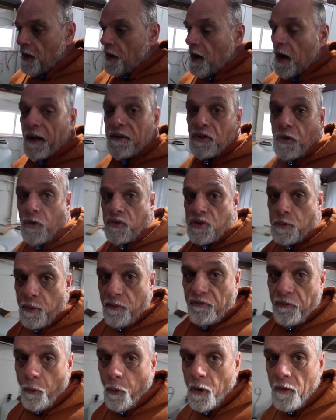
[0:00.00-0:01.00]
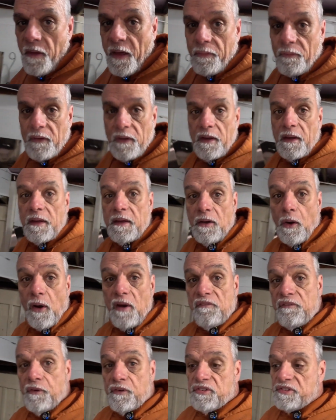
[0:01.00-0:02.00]
I told you before that, you know,
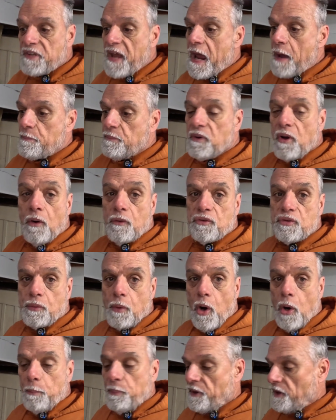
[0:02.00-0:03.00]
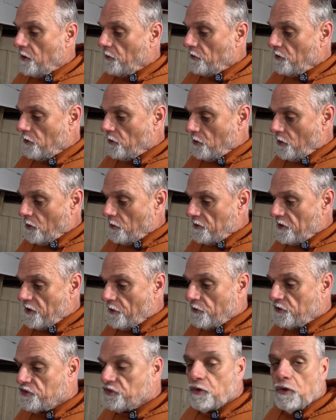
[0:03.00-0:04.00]
if your sap goes ropey or your
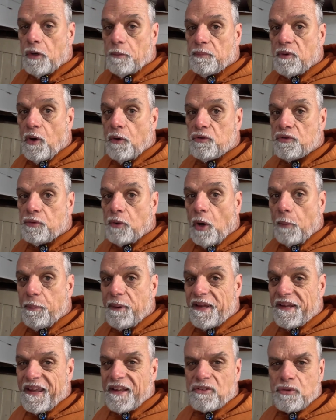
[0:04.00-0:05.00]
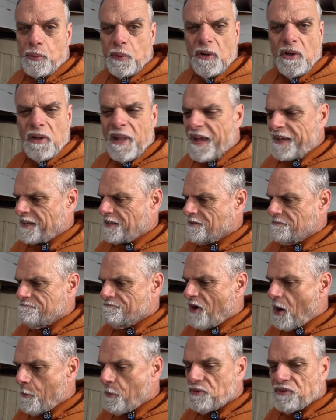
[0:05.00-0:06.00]
near syrup goes ropey, it gets real like,
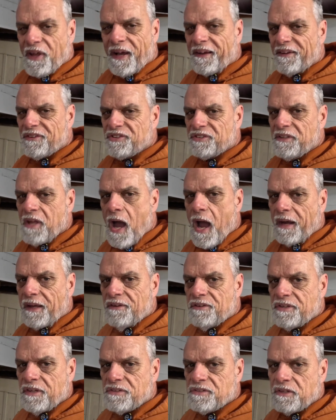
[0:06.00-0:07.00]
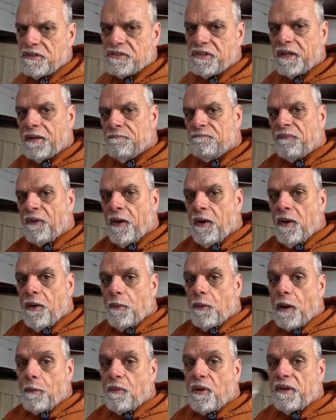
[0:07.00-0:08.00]
almost like a snot consistency.
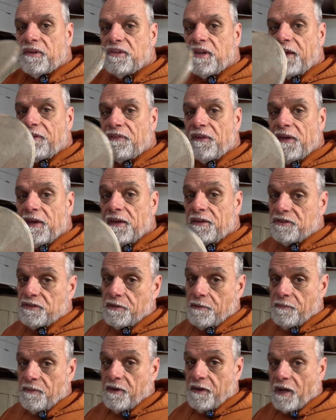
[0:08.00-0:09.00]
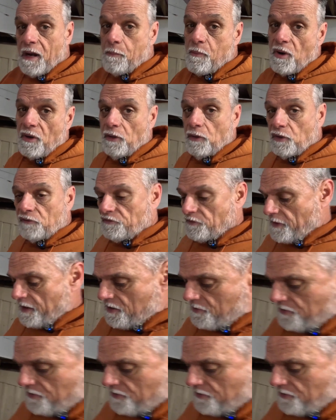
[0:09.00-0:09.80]
Well, I'm going to take this, and I'm going to look for that